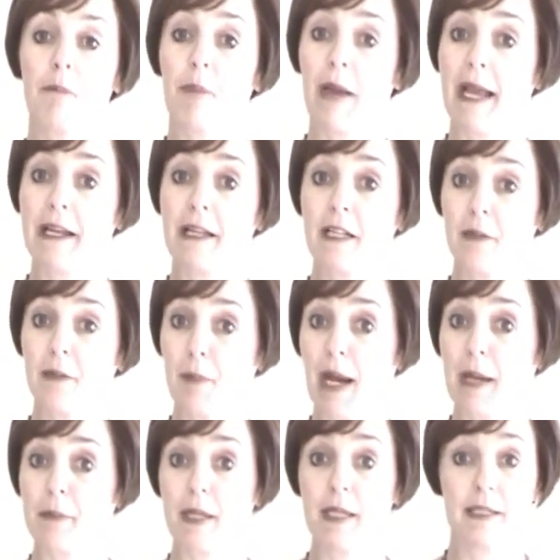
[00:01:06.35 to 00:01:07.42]
pen and a
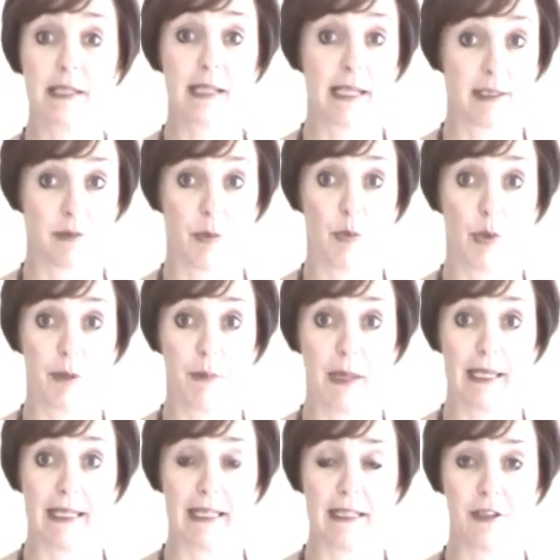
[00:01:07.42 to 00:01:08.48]
paper in case we want to
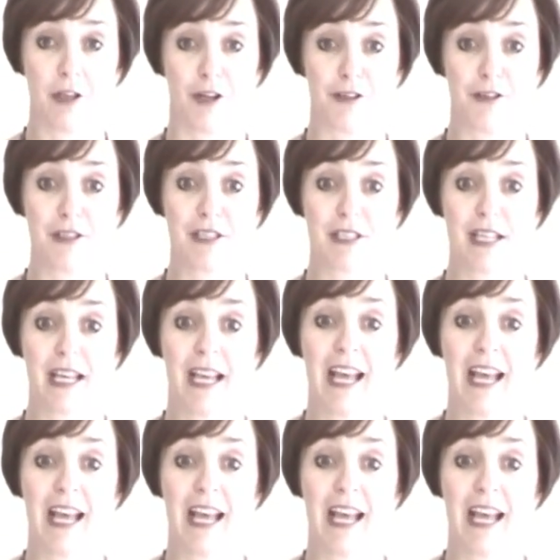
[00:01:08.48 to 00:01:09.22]
make any notes.